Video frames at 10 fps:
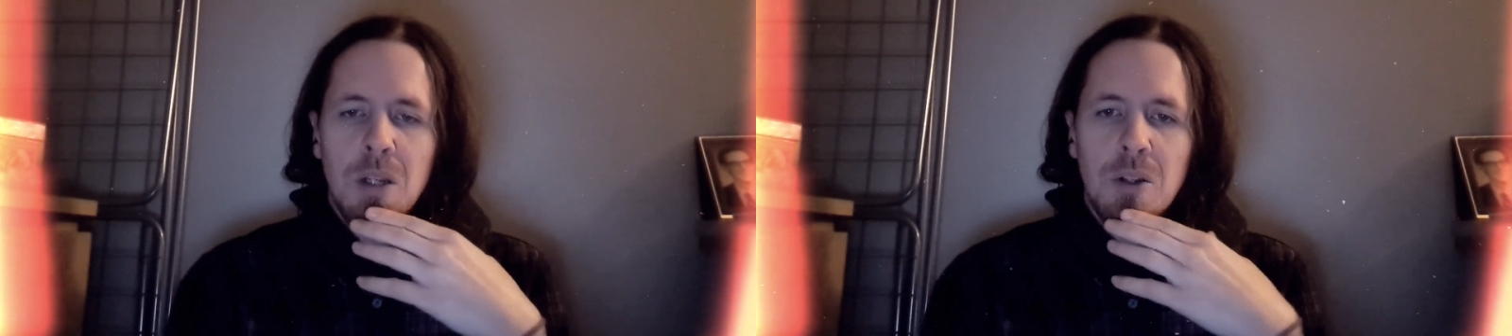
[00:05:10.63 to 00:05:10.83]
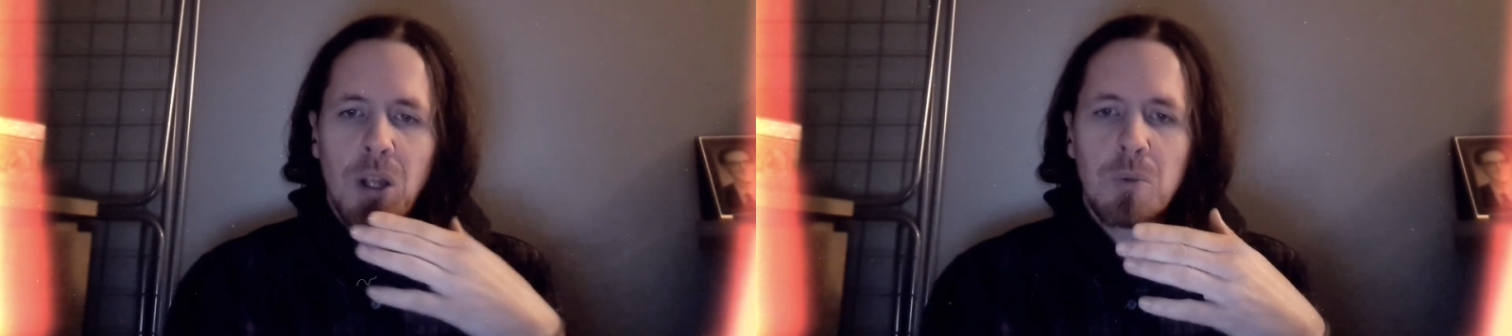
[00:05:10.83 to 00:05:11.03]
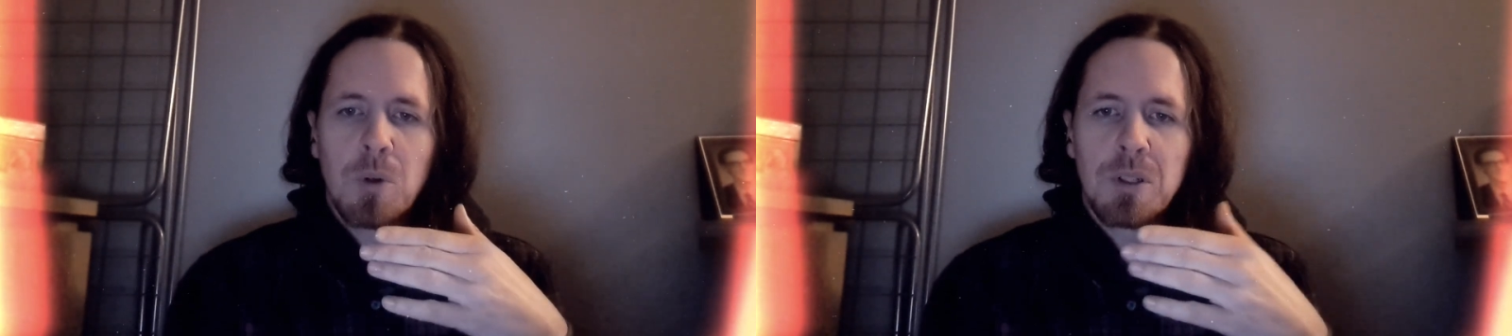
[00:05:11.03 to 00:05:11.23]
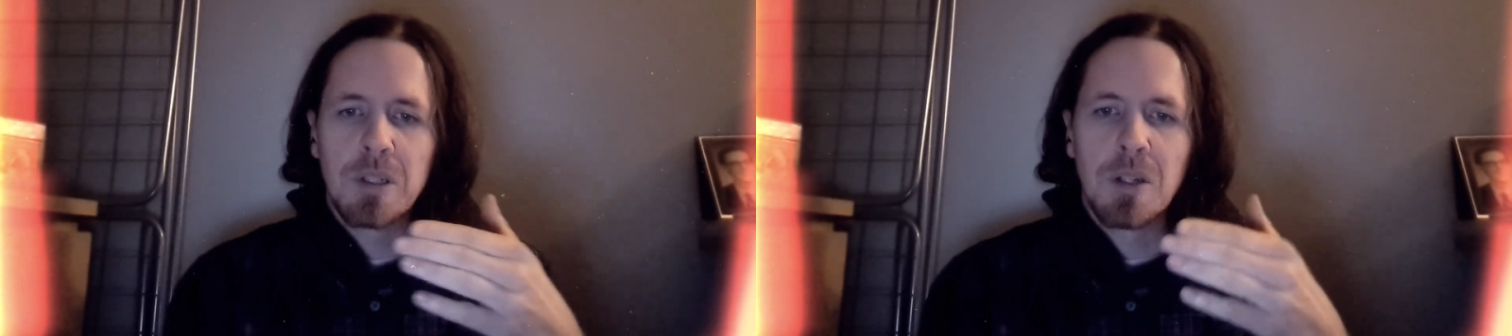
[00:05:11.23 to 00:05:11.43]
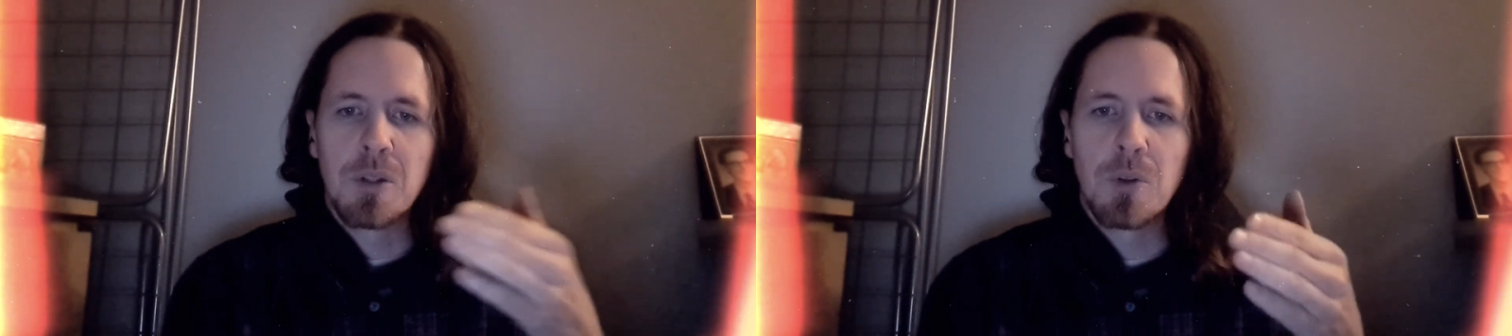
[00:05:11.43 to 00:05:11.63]
not
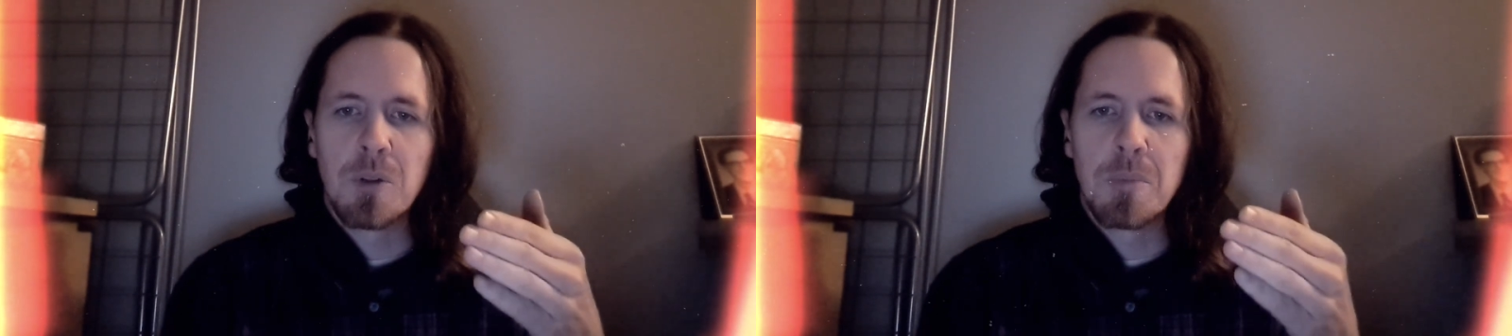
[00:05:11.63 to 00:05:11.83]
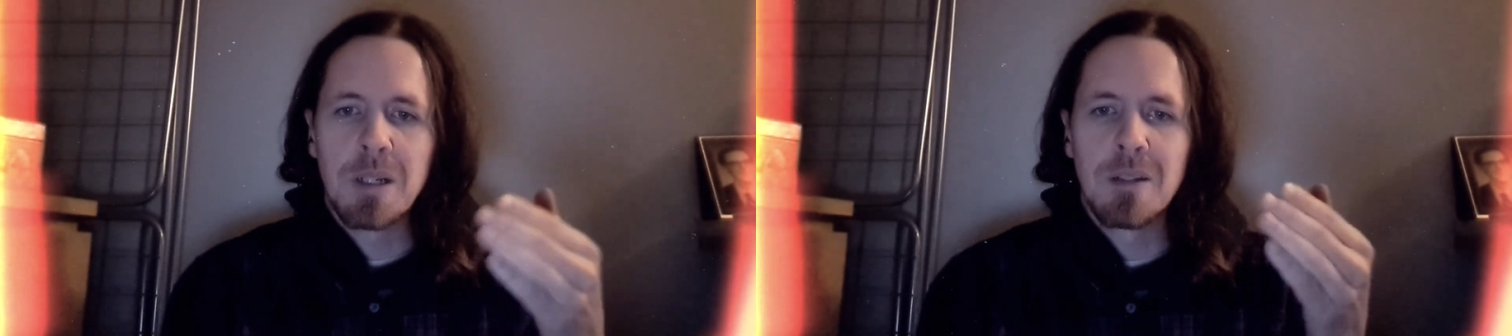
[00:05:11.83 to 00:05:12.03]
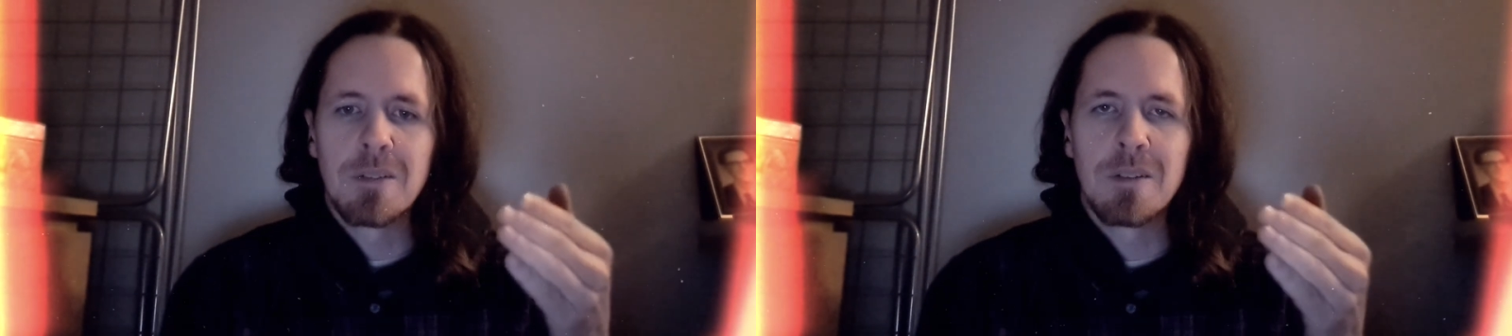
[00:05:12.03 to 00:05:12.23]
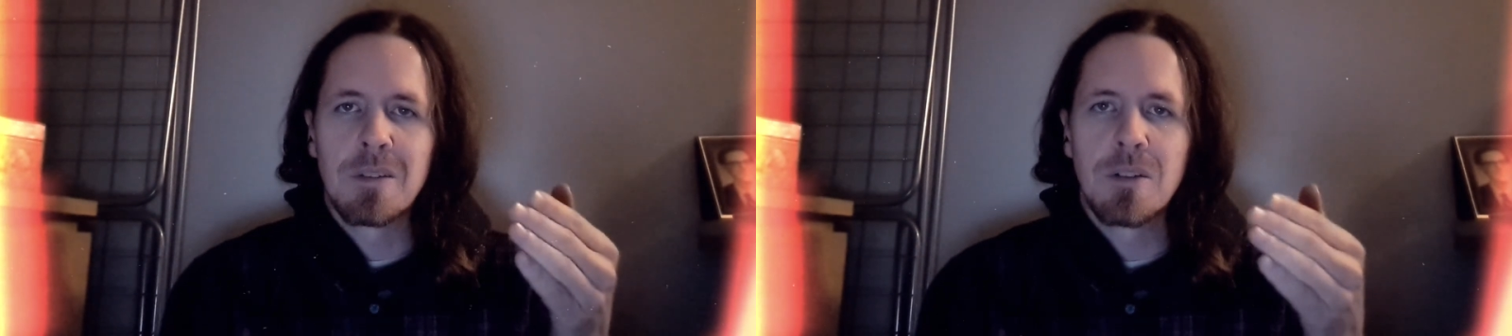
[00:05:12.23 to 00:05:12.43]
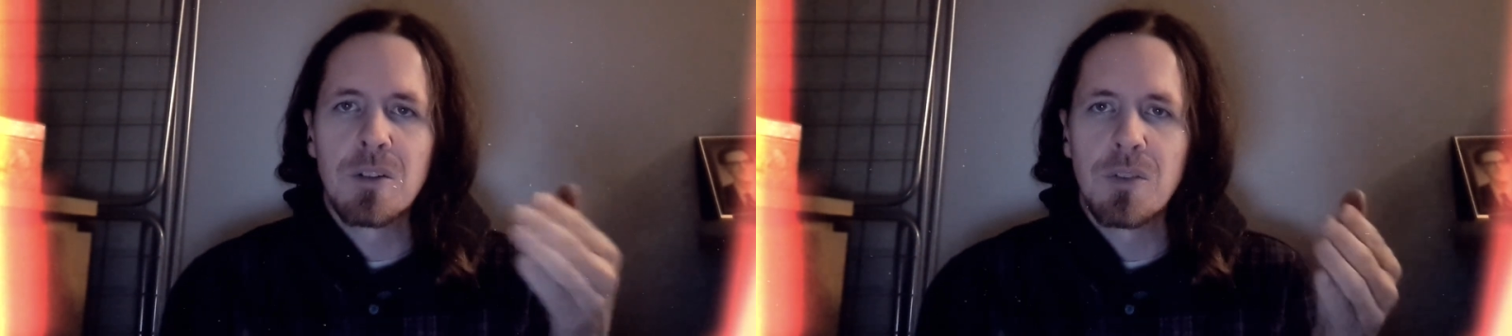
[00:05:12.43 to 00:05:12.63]
wanting to do it because
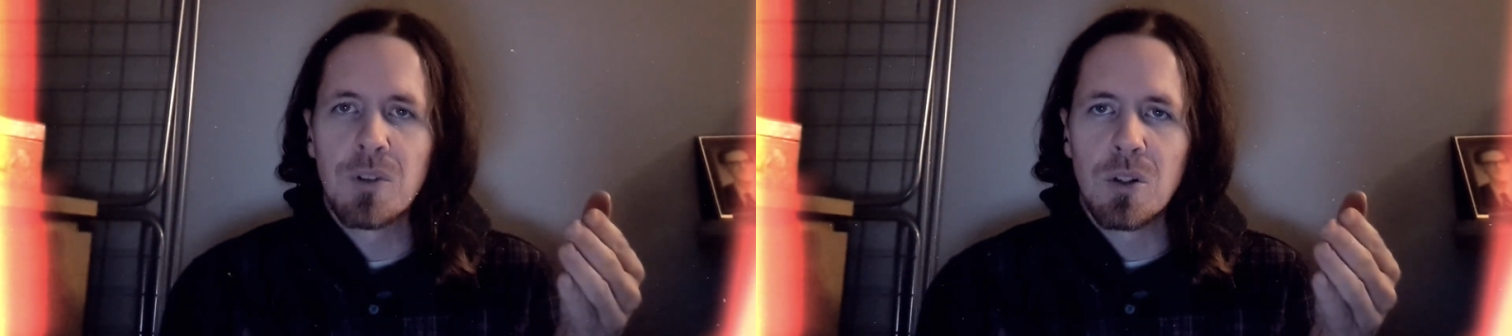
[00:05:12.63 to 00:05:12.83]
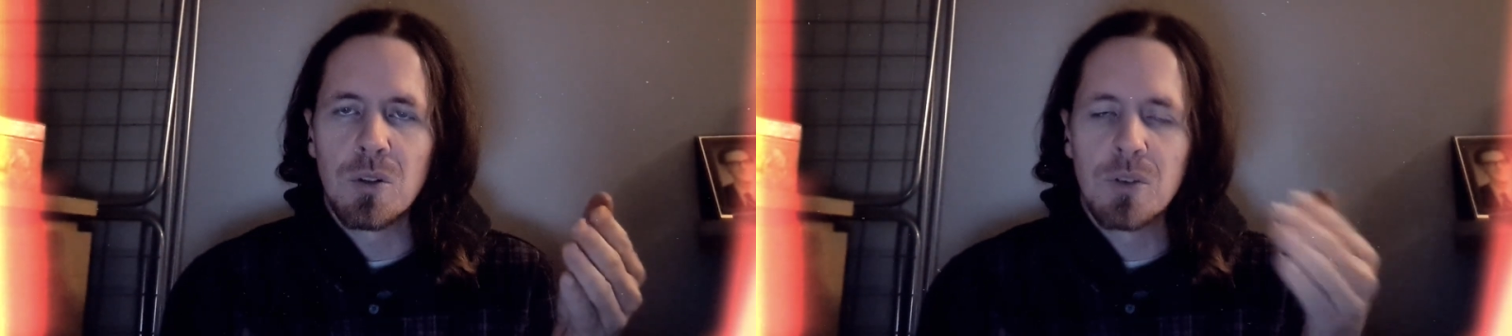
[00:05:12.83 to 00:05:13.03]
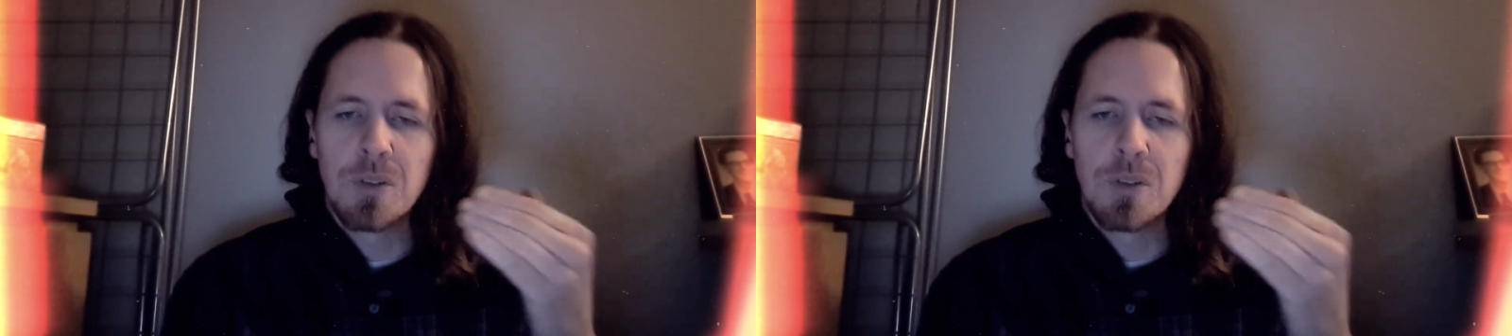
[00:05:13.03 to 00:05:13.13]
it's difficult.